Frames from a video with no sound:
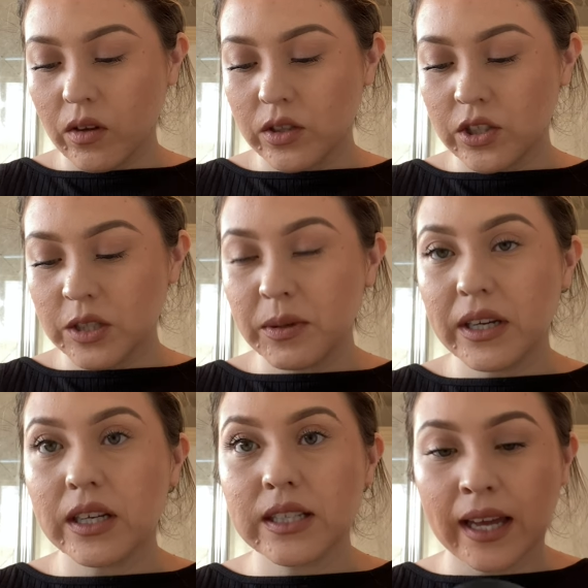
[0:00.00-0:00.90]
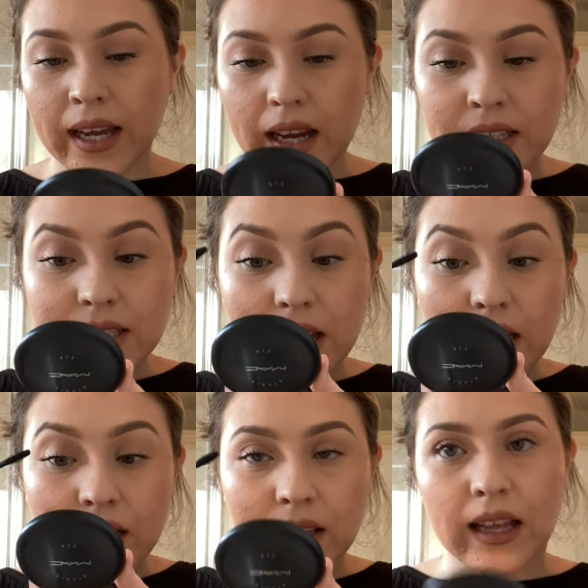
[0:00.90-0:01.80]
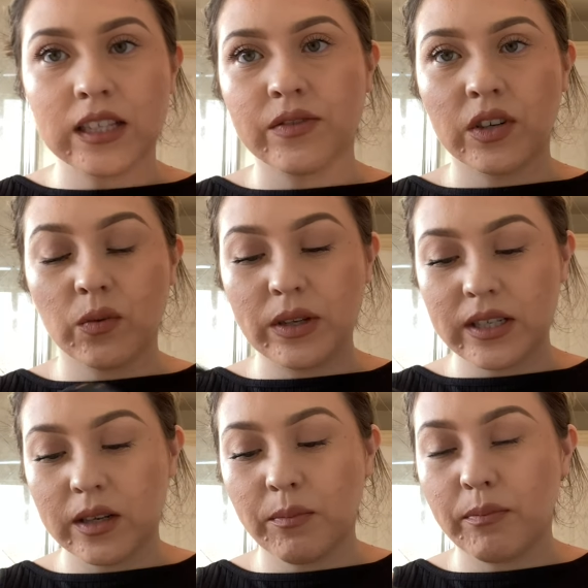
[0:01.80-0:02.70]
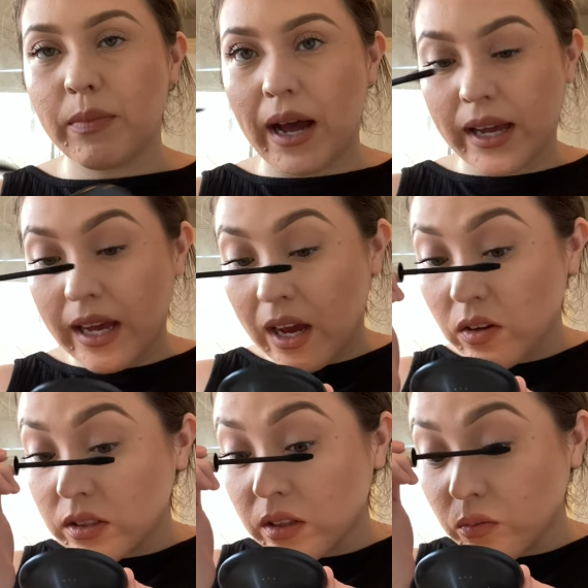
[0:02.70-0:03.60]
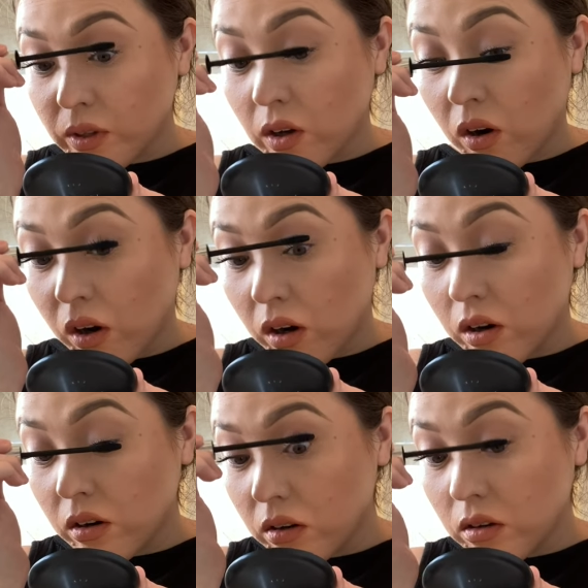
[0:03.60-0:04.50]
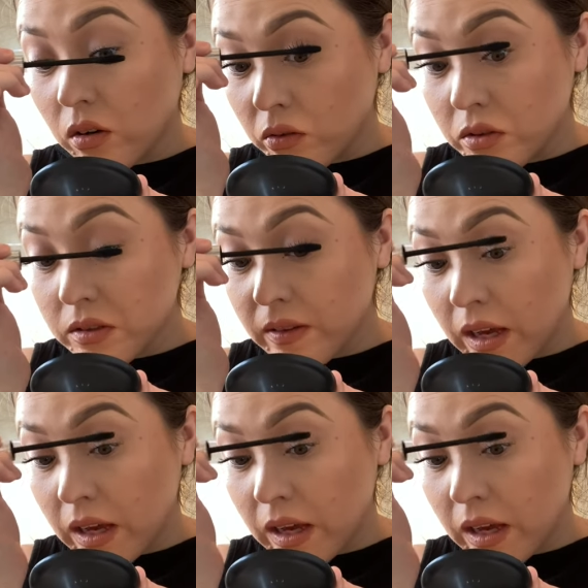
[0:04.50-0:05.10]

Just because, like I said in the last video, we did buy a house and we are owners of the